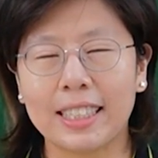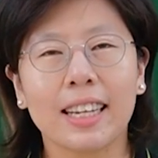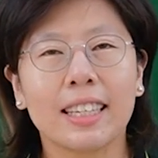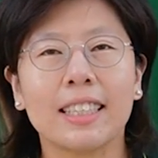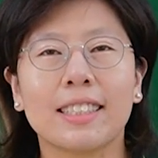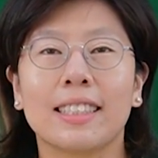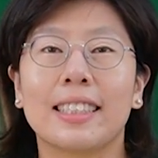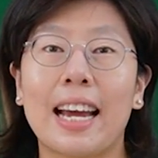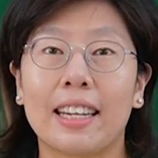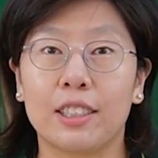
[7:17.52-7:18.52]
Second is the
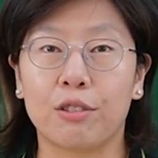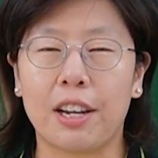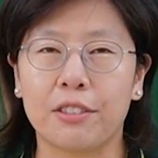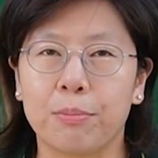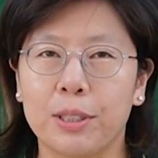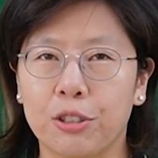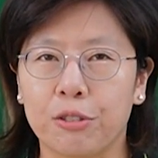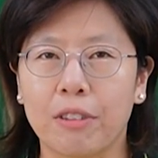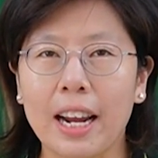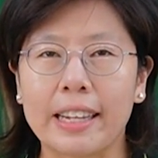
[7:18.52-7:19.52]
data
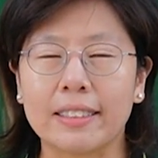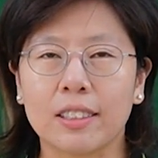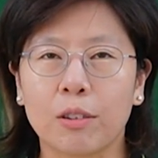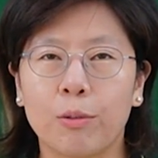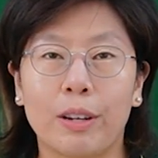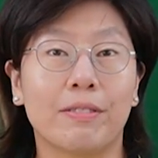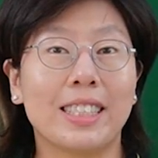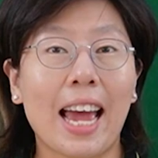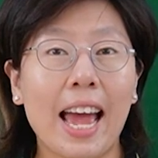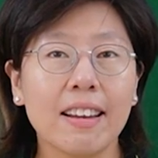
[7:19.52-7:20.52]
transmission rate. We have
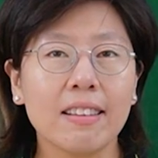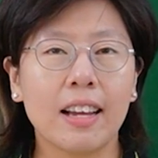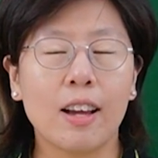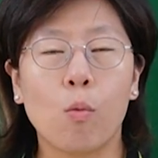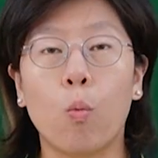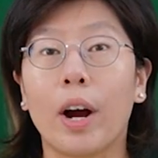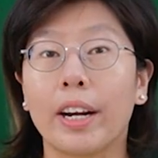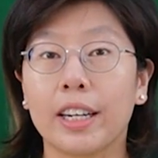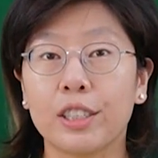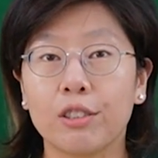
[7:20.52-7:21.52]
10,
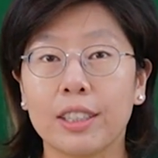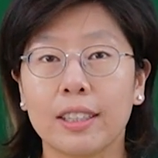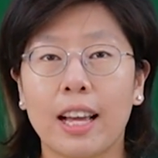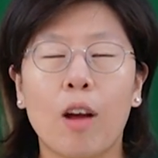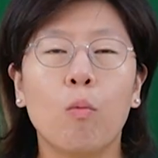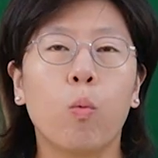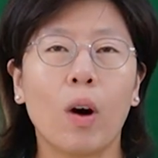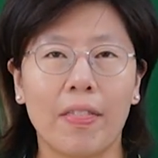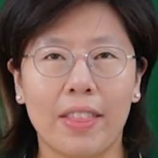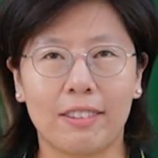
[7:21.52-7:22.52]
100, and
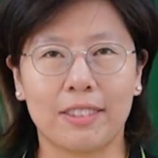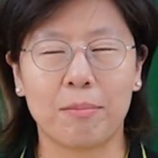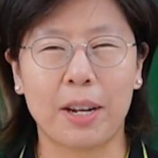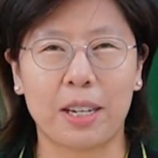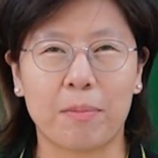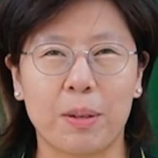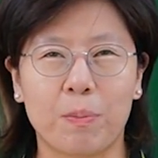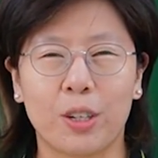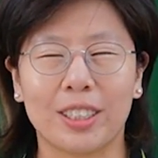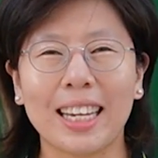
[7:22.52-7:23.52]
1000
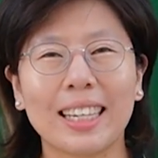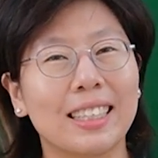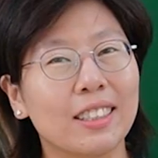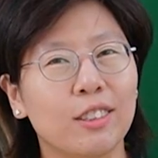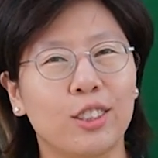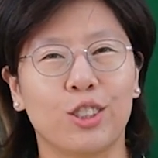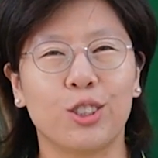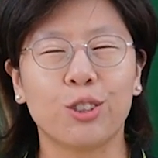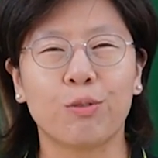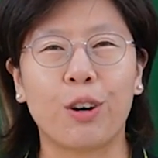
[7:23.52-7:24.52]
megabit per second to
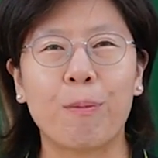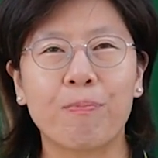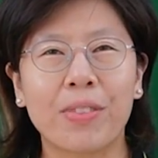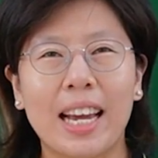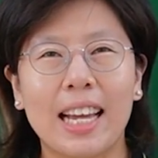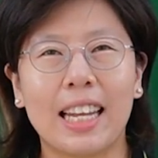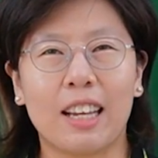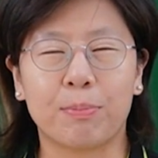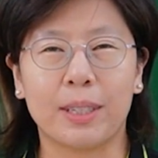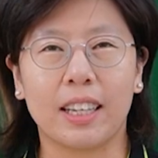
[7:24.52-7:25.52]
choose from.
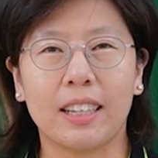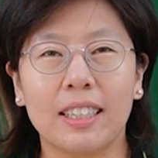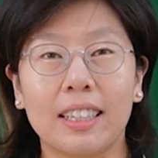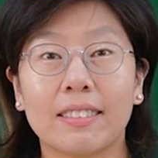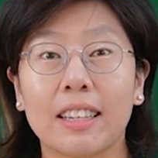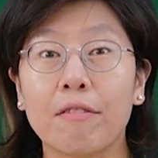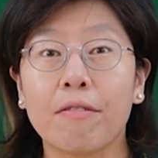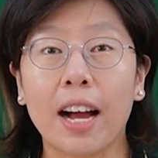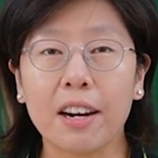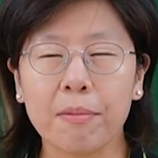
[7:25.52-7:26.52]
Last but not least,
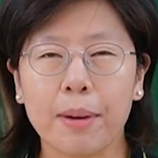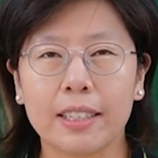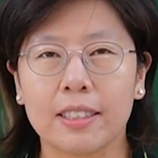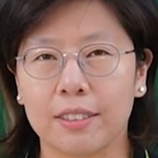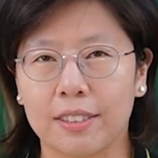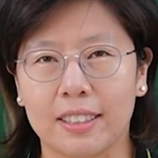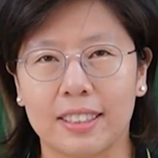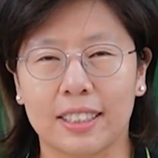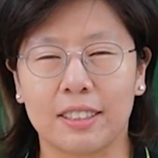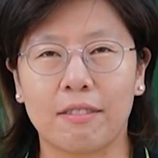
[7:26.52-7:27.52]
environmental
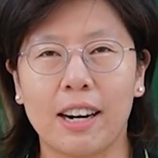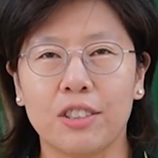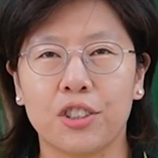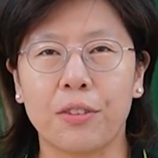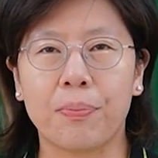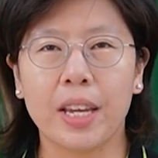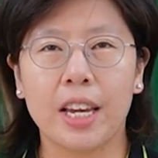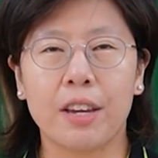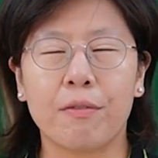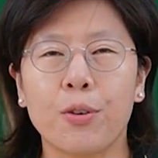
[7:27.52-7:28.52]
consideration.
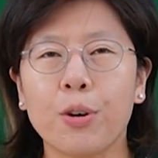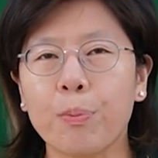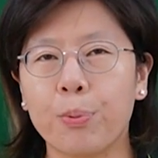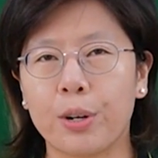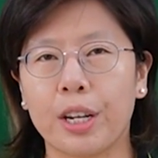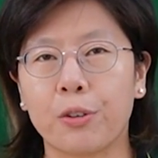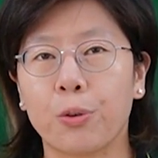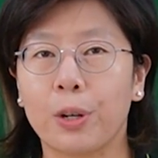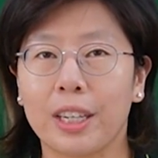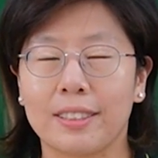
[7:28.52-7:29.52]
If you're putting
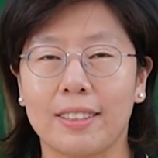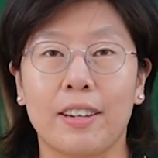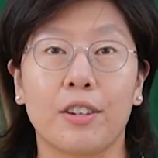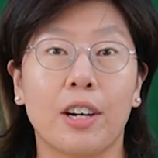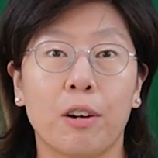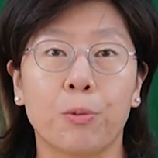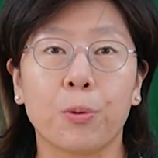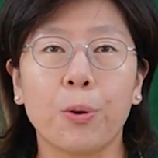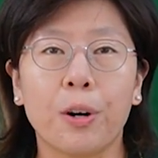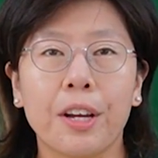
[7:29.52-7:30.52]
your extender
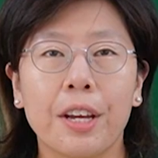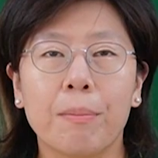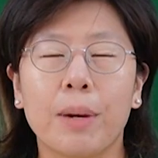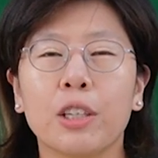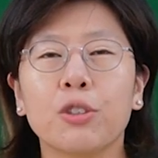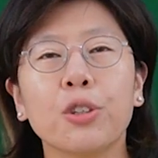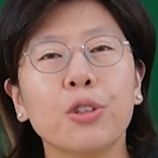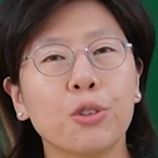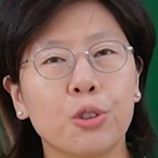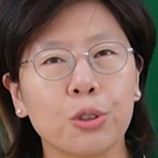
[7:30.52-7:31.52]
outdoor, make sure
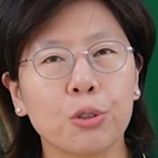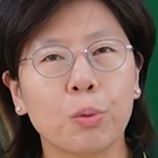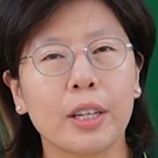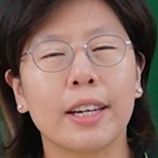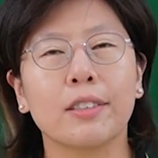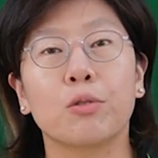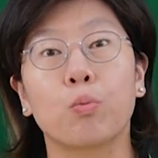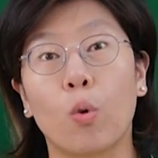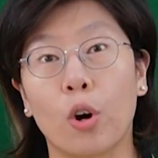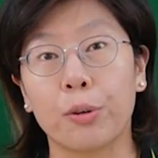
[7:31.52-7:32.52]
you choose one that
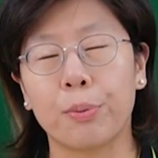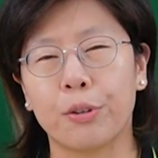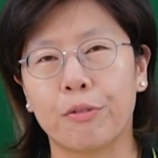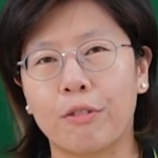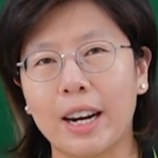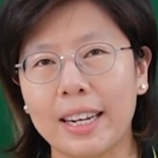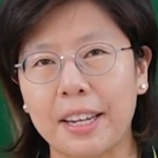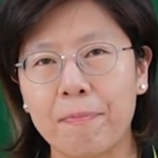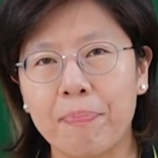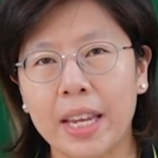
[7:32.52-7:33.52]
is waterproof
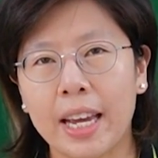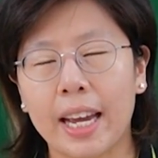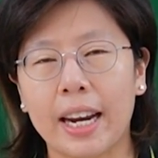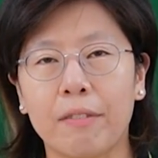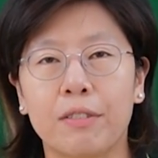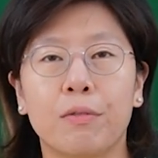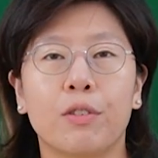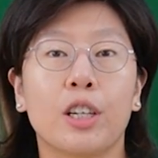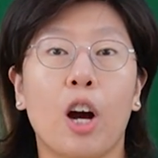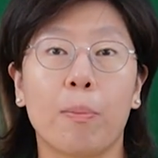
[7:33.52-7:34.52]
rated and have
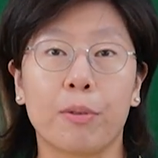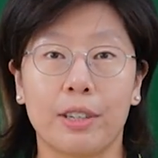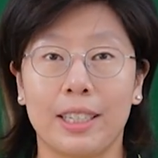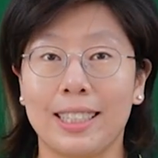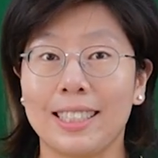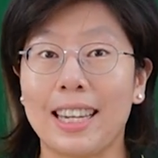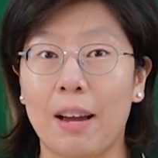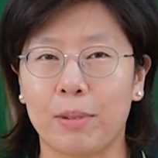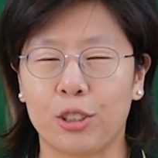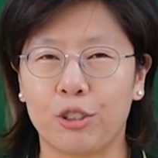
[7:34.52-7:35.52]
different operating
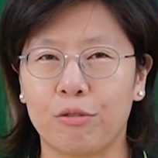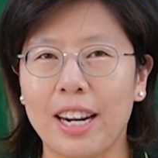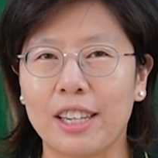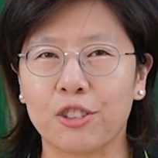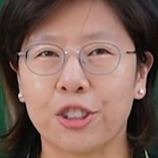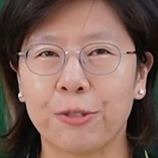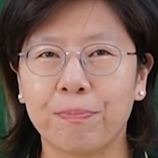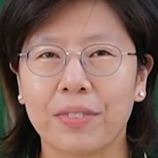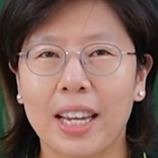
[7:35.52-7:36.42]
temperature range.